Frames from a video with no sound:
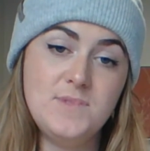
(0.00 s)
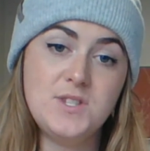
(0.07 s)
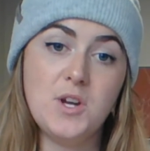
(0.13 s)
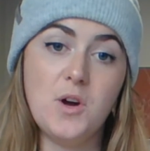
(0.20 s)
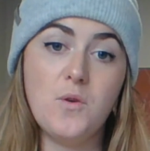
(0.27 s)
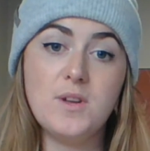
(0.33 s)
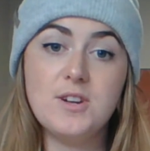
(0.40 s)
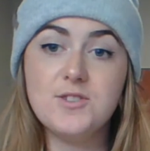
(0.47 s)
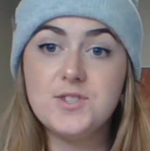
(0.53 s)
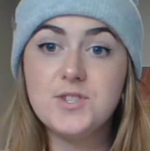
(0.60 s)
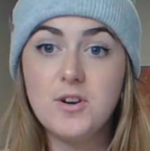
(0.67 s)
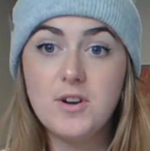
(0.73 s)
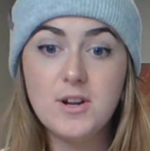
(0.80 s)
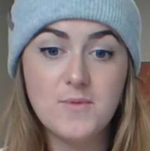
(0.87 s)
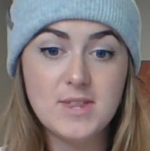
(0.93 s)
So you're
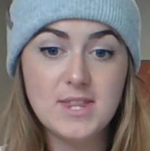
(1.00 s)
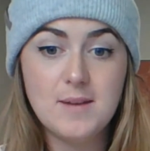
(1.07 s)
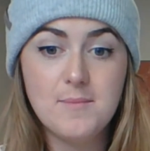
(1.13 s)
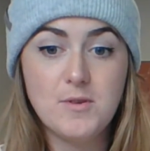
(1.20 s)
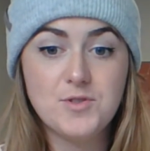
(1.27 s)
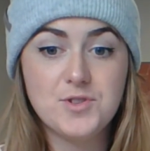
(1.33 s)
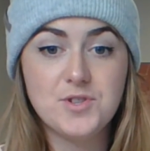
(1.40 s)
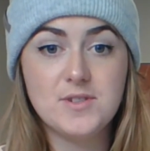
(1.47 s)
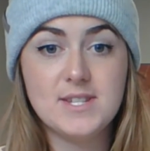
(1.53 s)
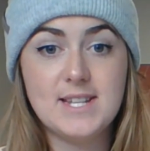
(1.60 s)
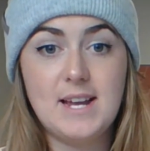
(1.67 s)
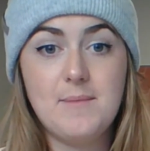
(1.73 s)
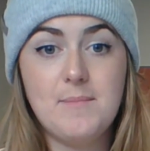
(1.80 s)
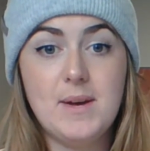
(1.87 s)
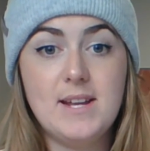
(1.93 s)
starting with the emotional
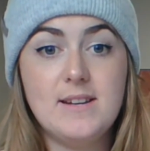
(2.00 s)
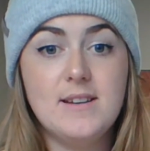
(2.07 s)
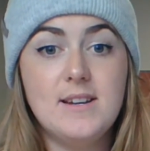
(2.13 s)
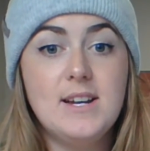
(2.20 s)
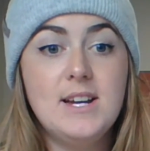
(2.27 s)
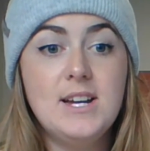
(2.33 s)
statement,